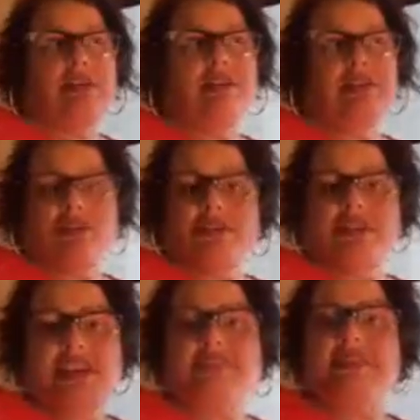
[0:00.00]
Teachers
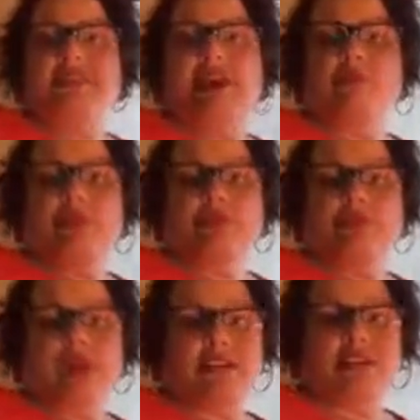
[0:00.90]
have to stop and
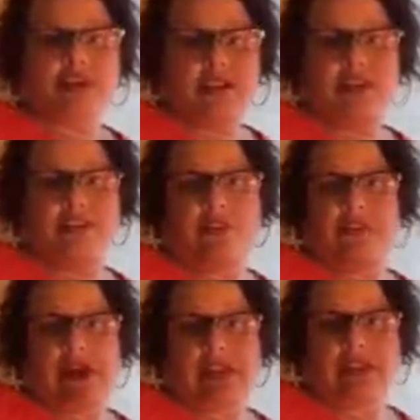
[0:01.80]
address the cell phone
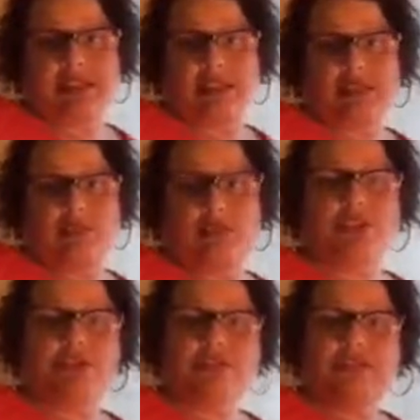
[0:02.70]
policy,
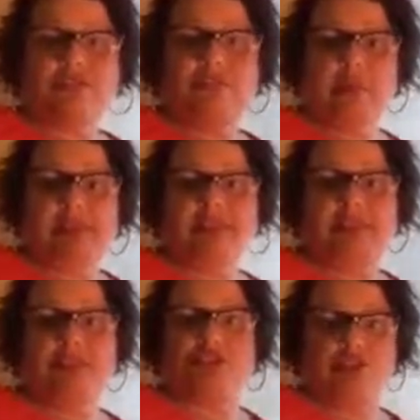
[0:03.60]
which the cell phone
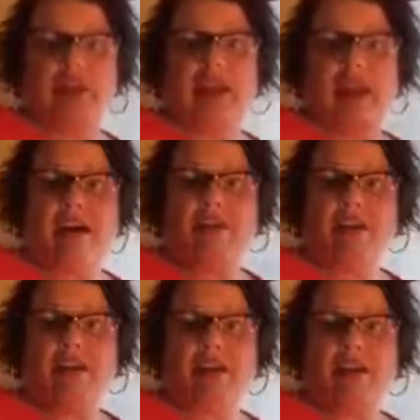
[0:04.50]
policy is you can have
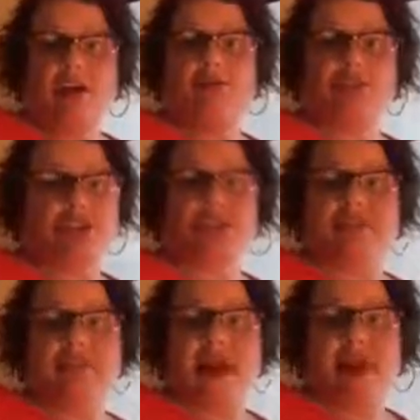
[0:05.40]
it, but just
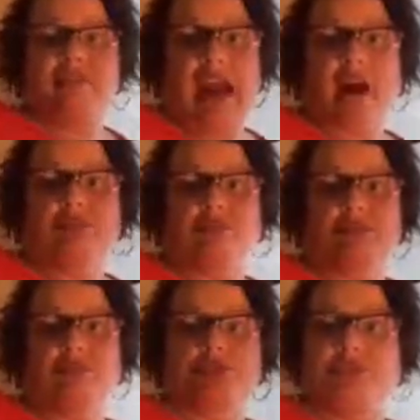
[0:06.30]
don't have it out.
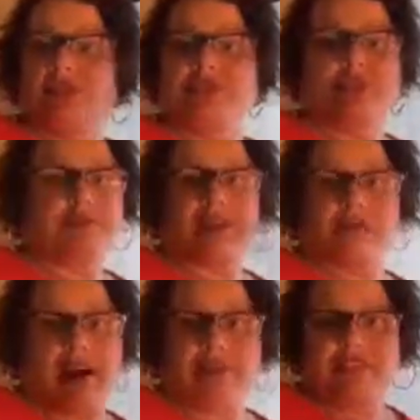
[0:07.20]
Don't be
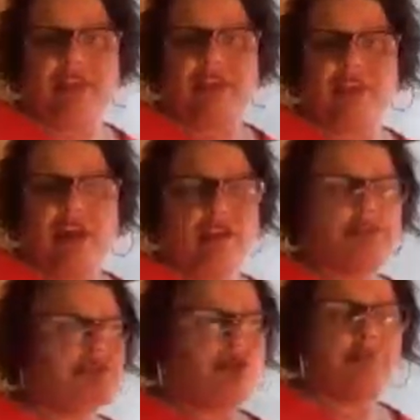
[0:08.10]
disrespectful.
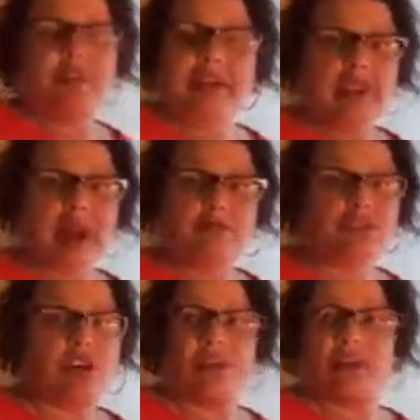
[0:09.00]
Don't bring it out.
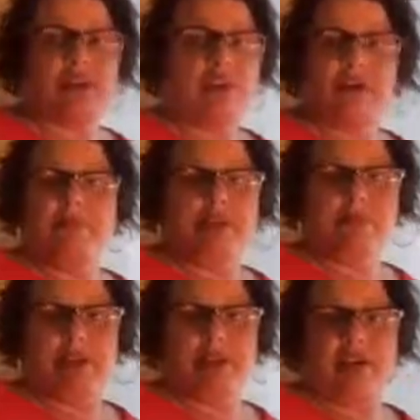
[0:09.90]
Don't interrupt your
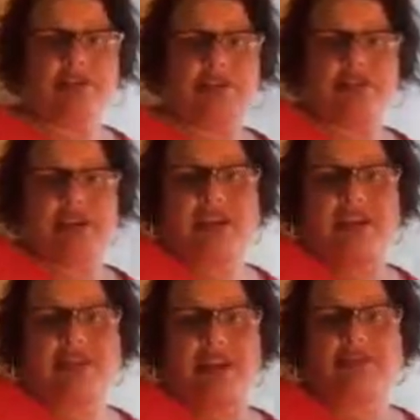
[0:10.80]
peers. You're
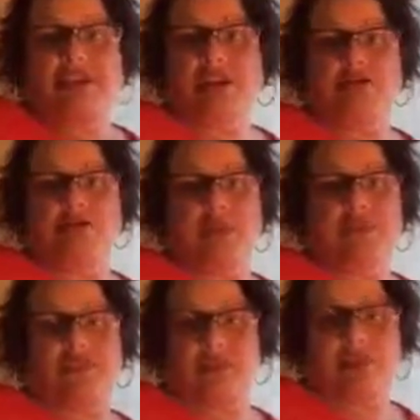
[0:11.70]
taking the education away
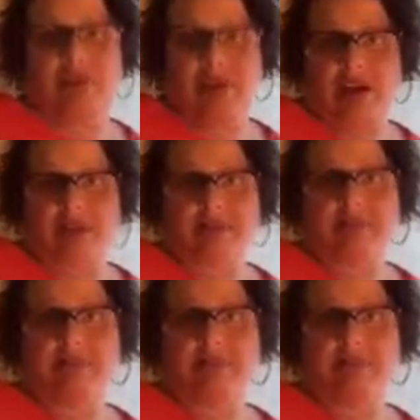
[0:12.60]
from your peers.